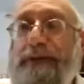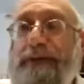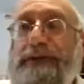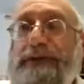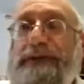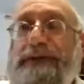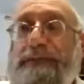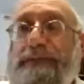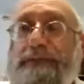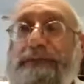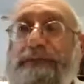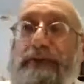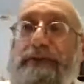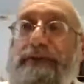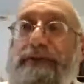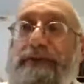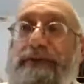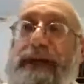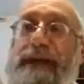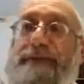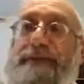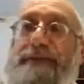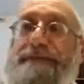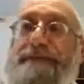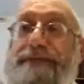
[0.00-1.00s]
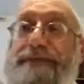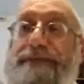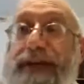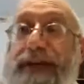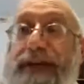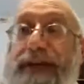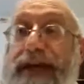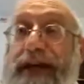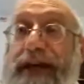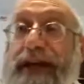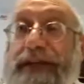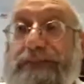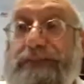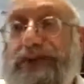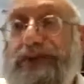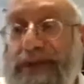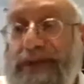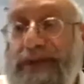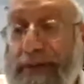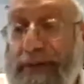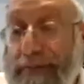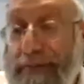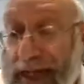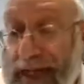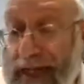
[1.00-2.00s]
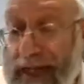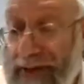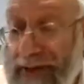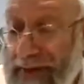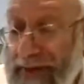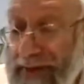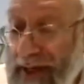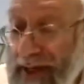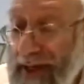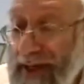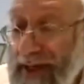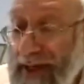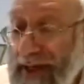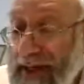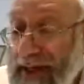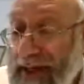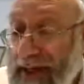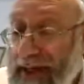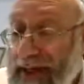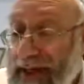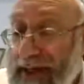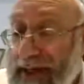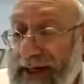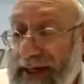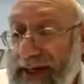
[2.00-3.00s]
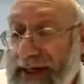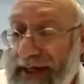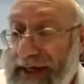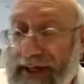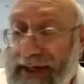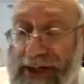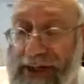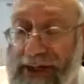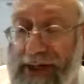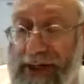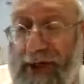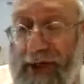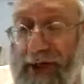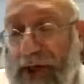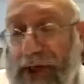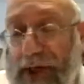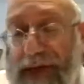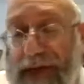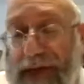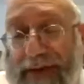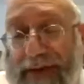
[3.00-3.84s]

to prove that a fig is one of Shivas Haminim. There's no halacha.